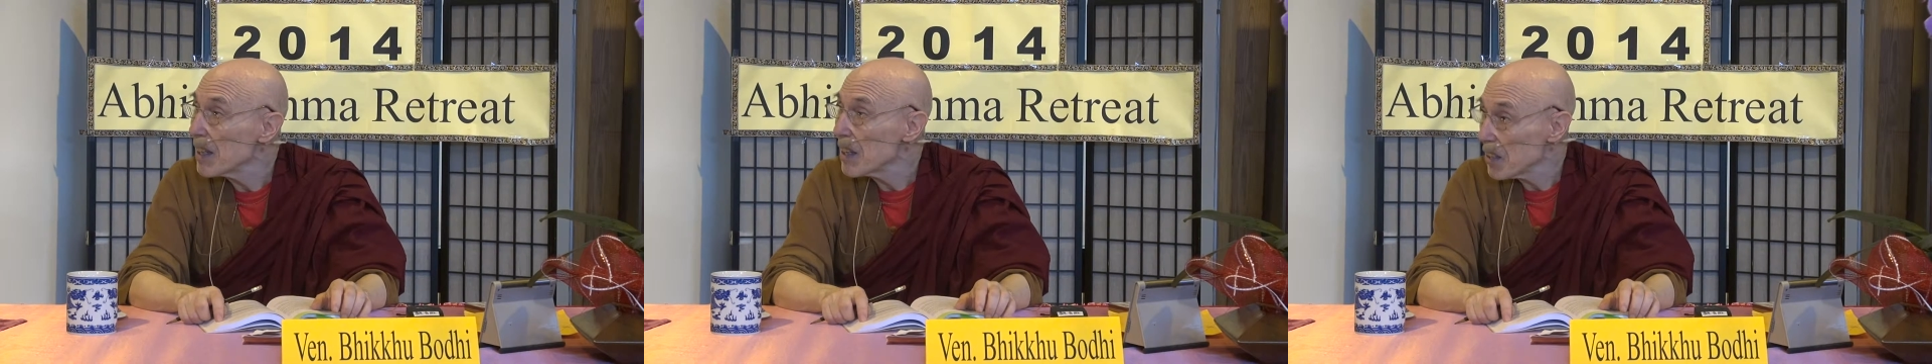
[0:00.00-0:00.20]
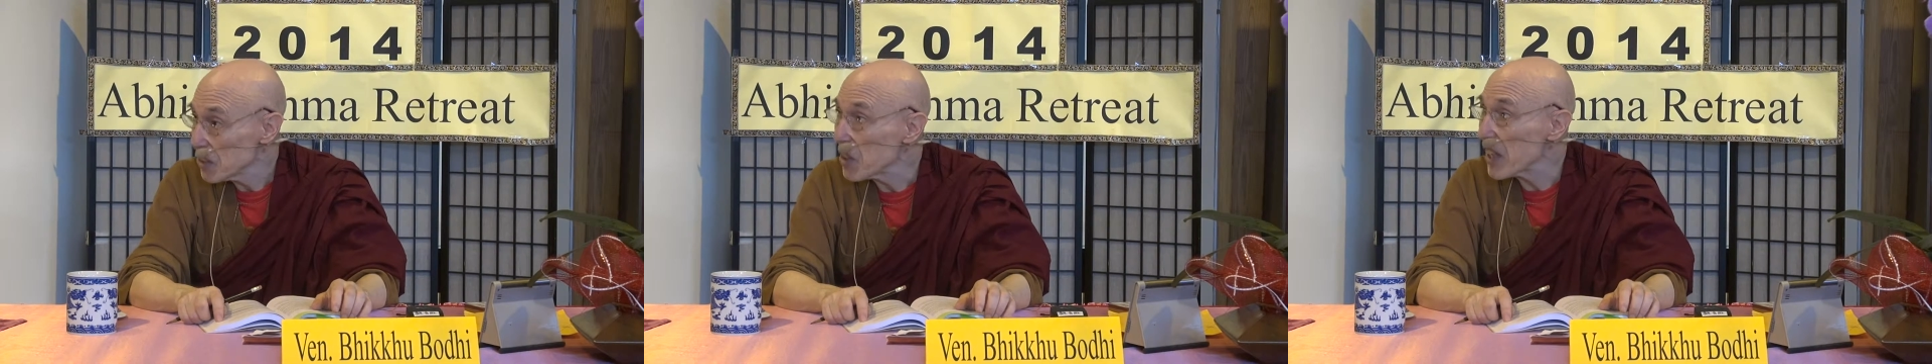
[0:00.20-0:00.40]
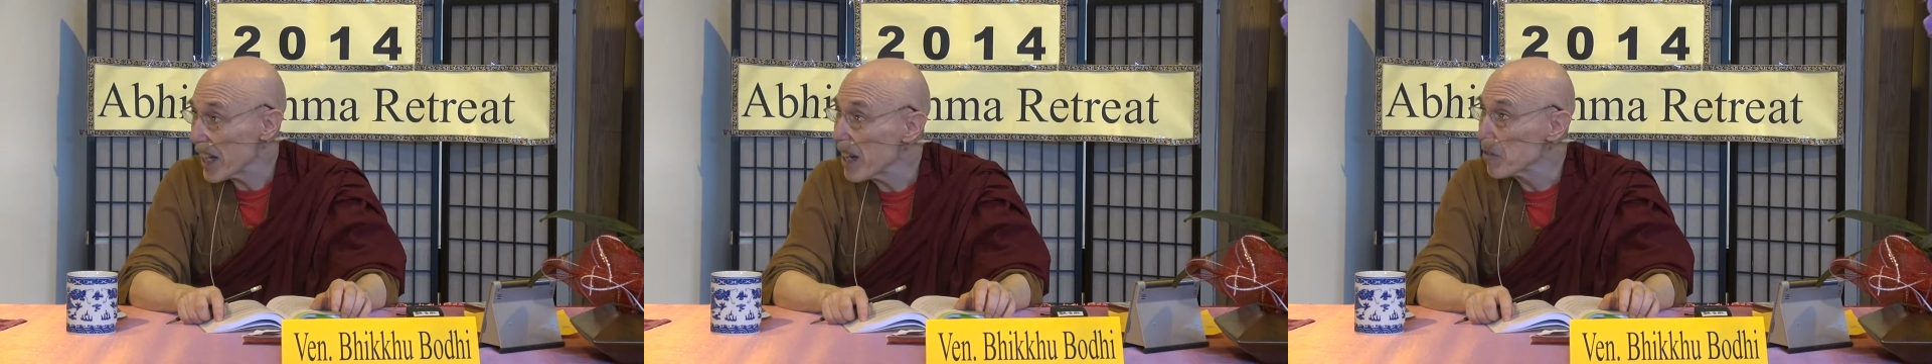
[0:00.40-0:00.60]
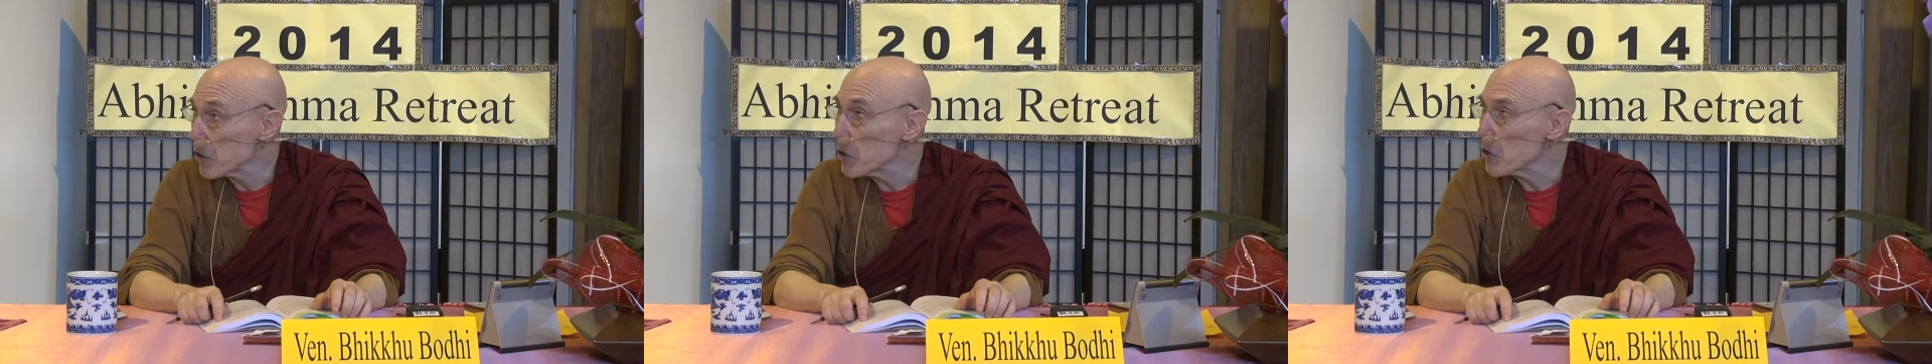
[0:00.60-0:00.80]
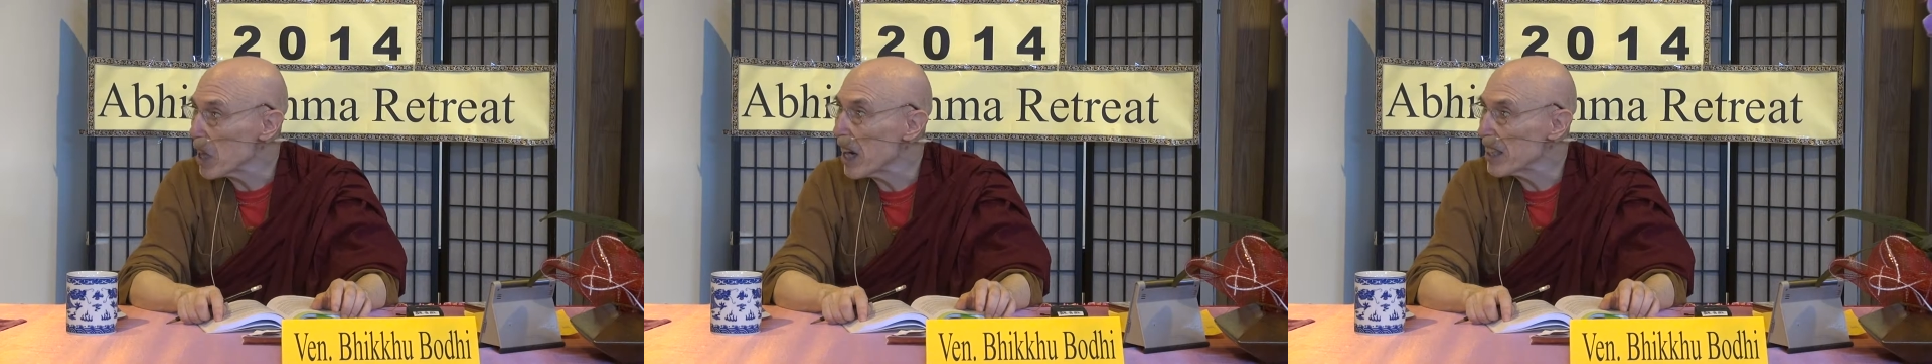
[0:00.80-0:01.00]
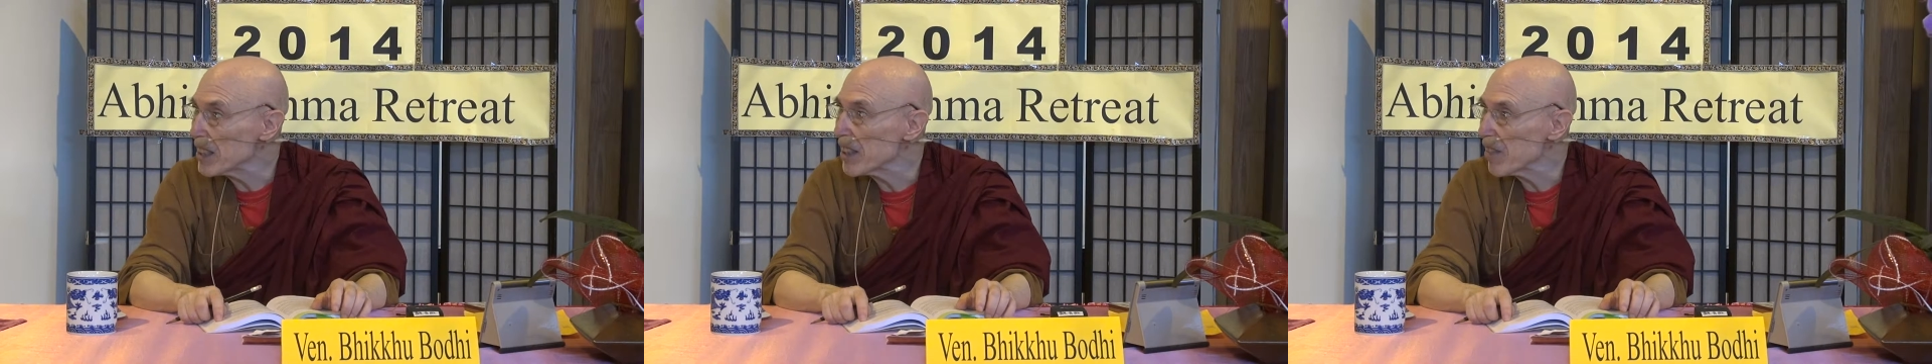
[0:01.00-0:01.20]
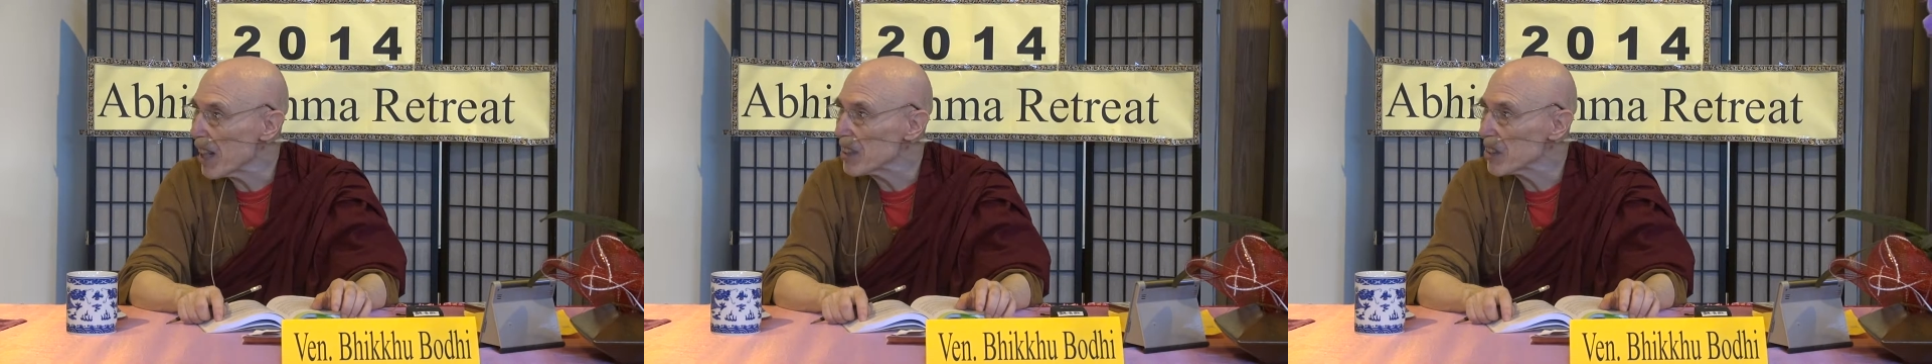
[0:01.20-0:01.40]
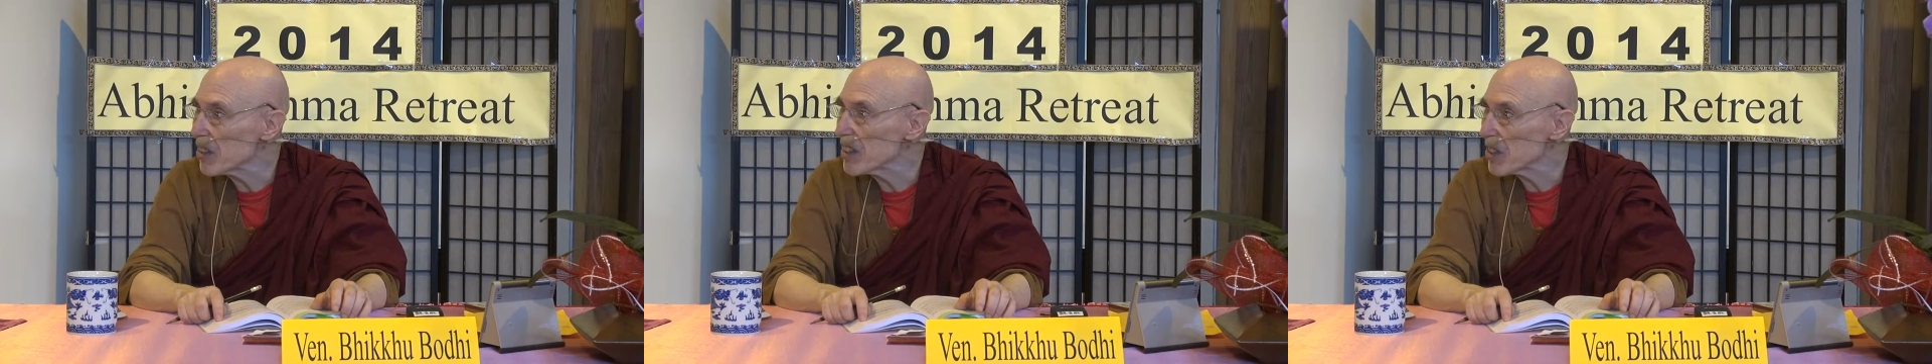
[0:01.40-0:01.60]
So they have 2 kinds of
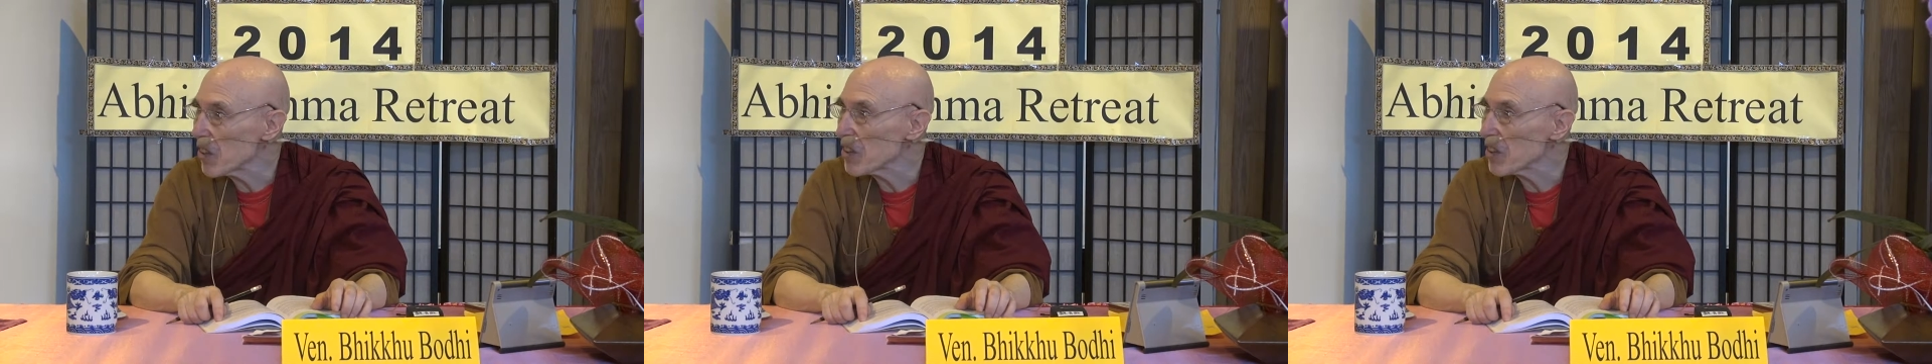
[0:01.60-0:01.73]
asuras